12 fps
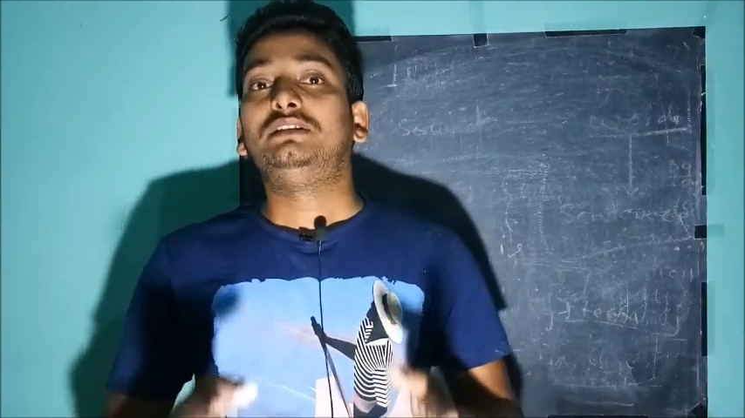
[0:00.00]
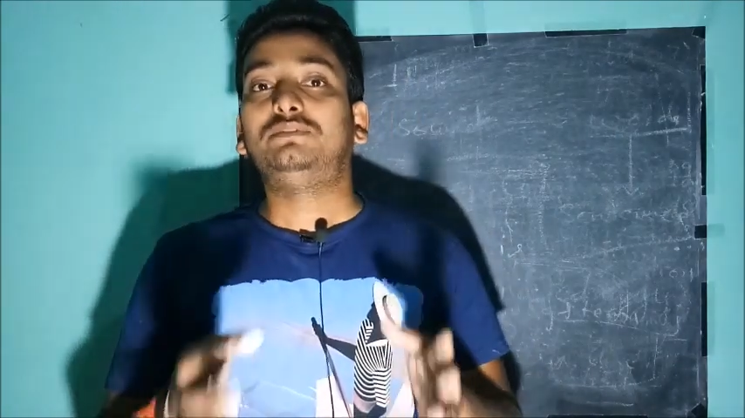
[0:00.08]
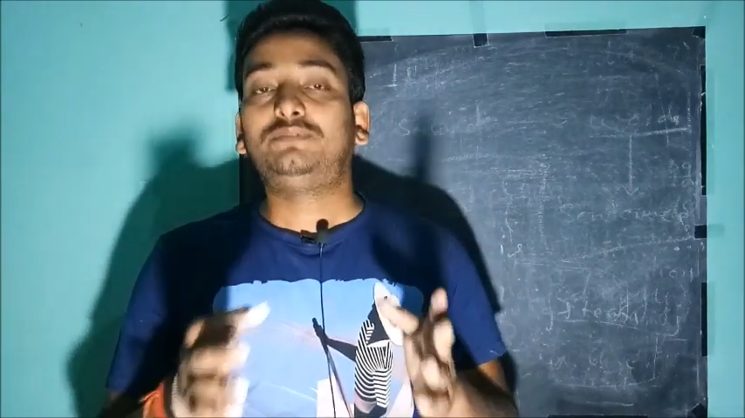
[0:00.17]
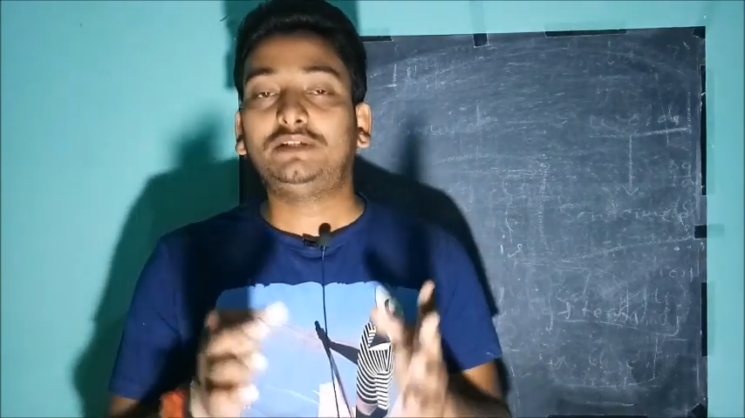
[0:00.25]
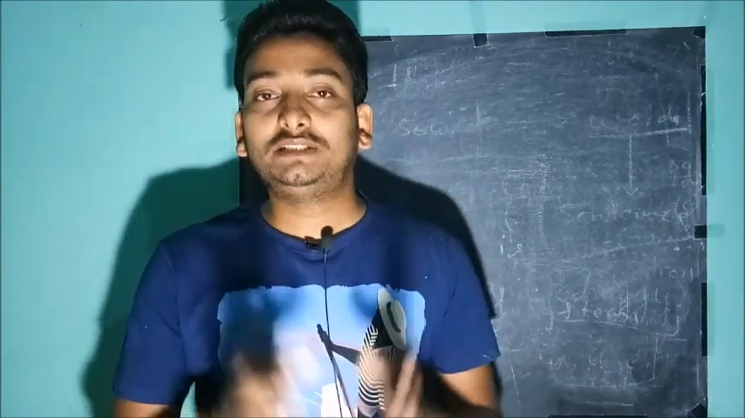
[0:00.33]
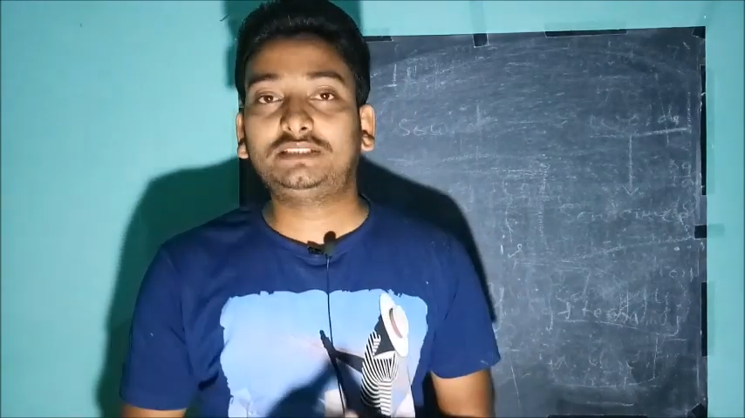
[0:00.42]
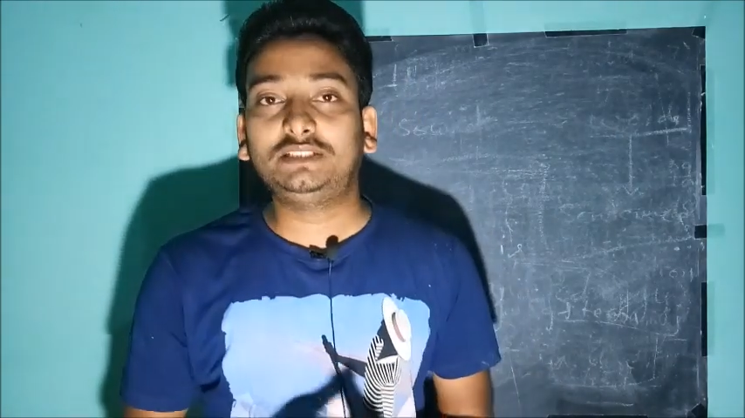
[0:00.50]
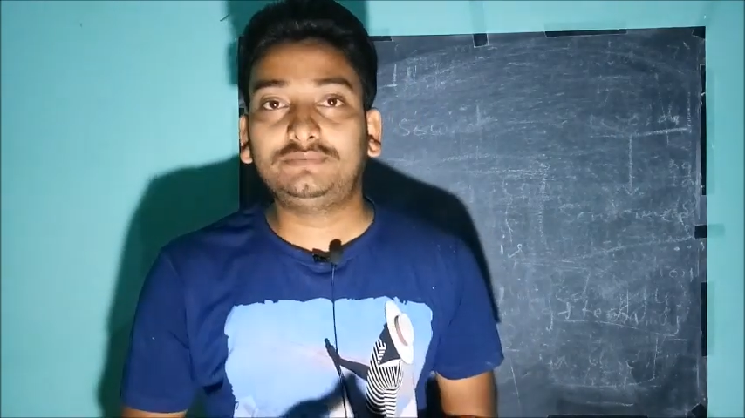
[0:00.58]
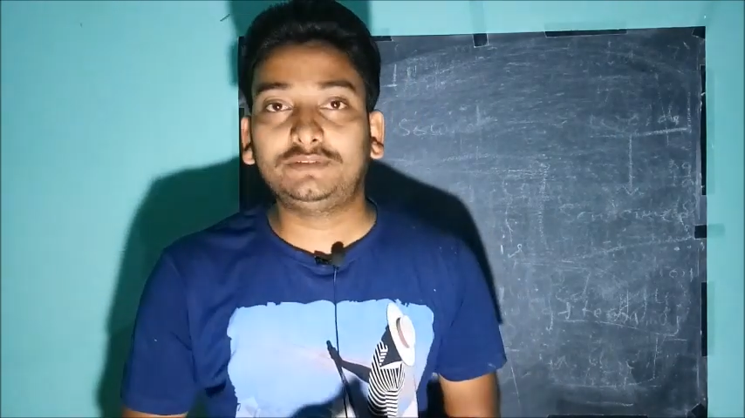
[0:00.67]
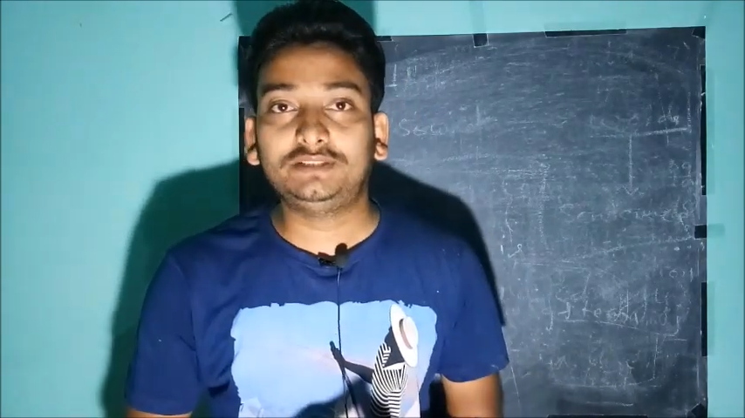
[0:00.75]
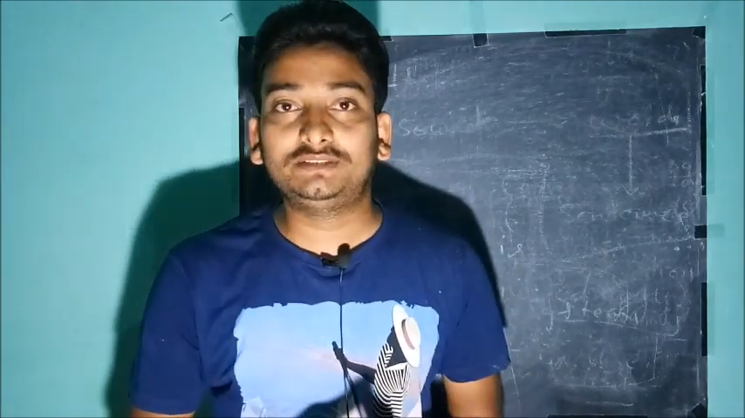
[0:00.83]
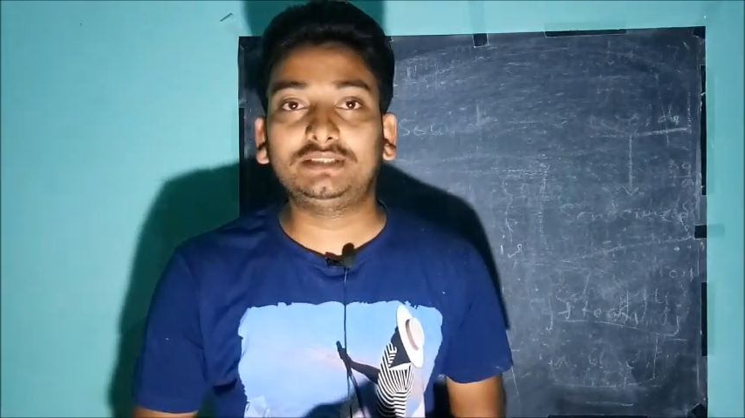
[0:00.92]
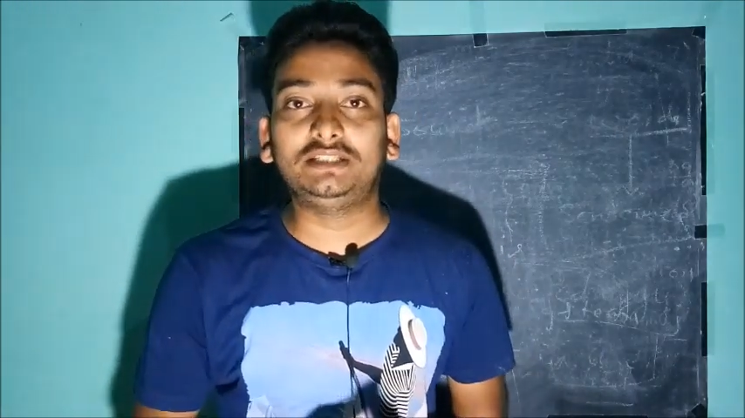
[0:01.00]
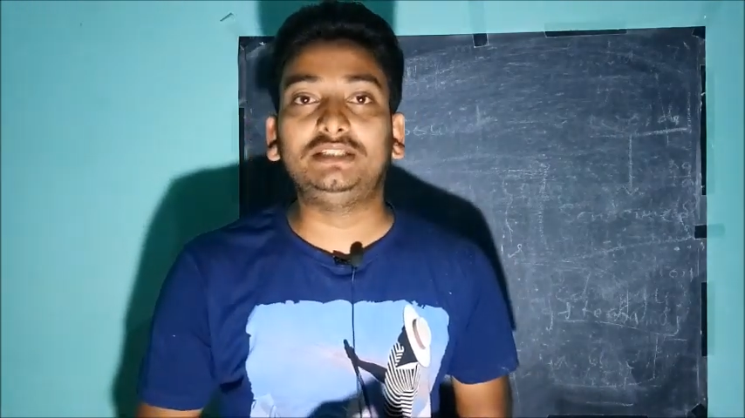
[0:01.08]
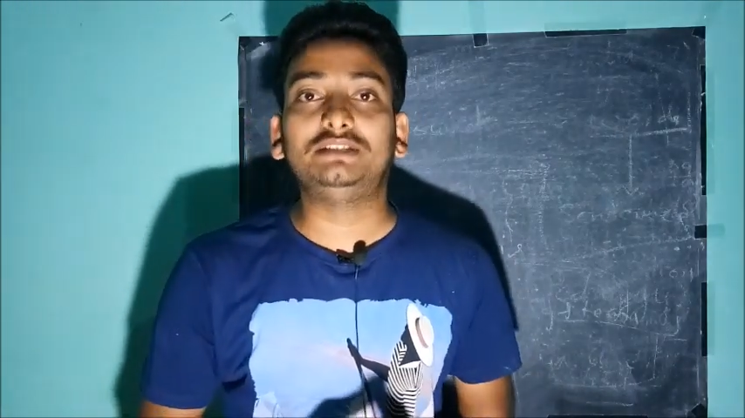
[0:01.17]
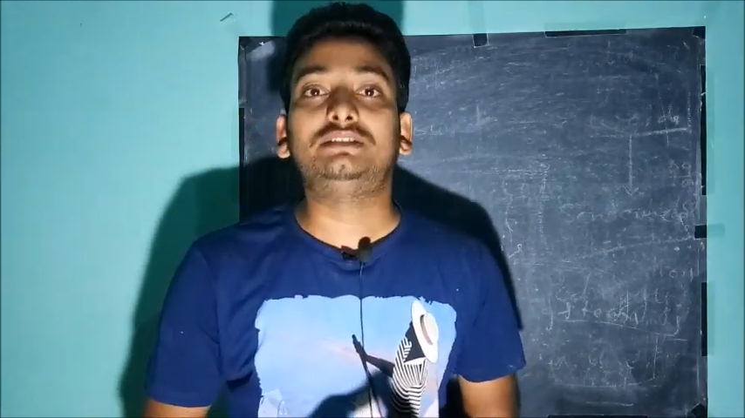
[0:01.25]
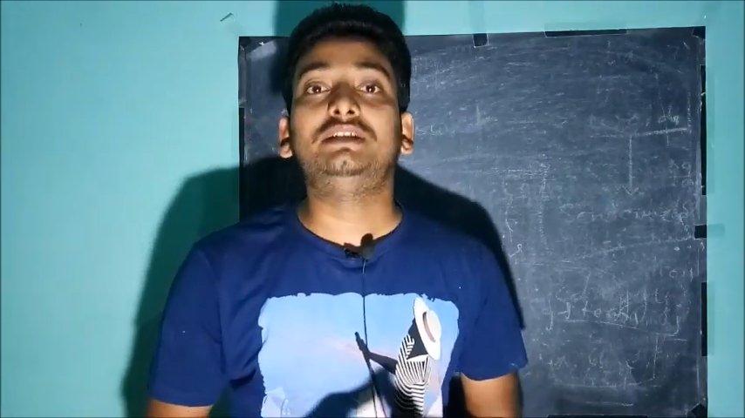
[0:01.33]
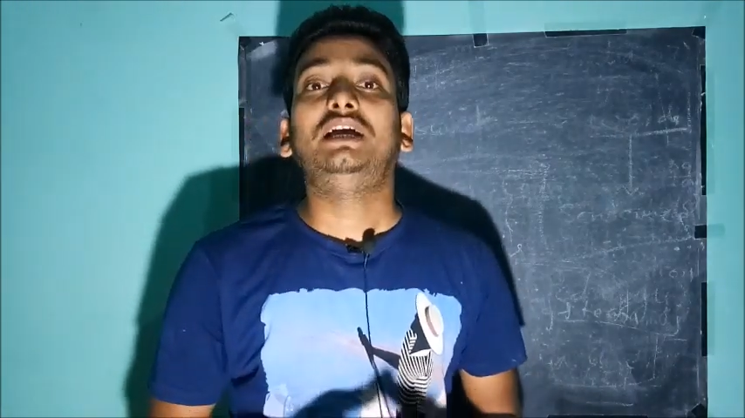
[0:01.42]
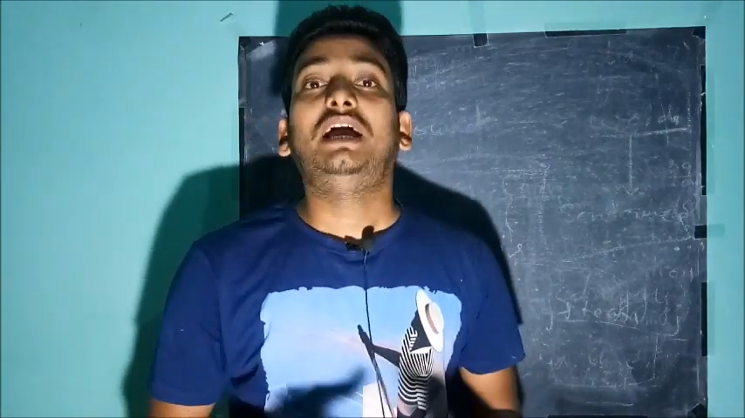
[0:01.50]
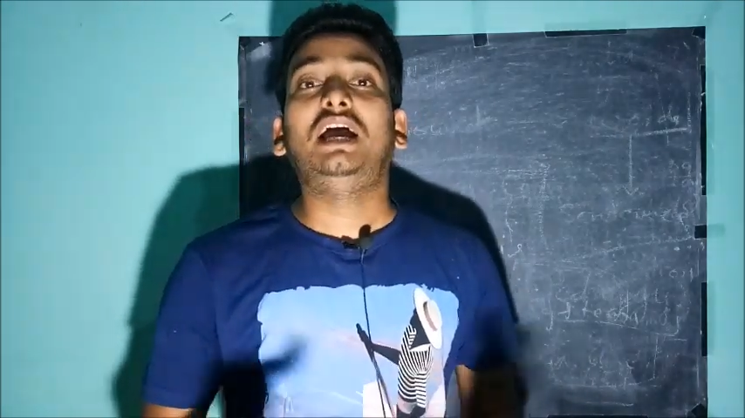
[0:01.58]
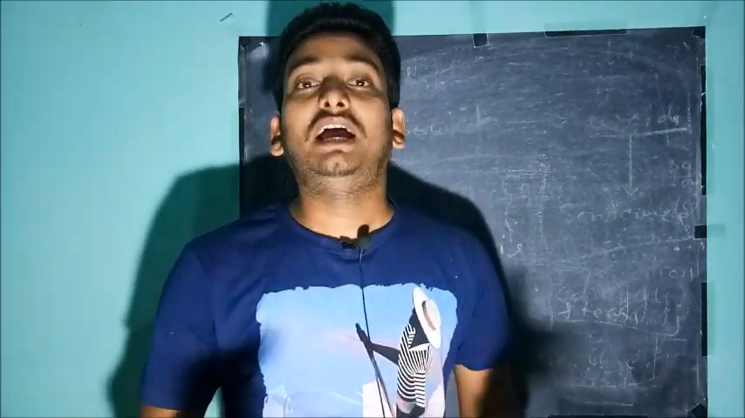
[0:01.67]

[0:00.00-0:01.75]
the first difference is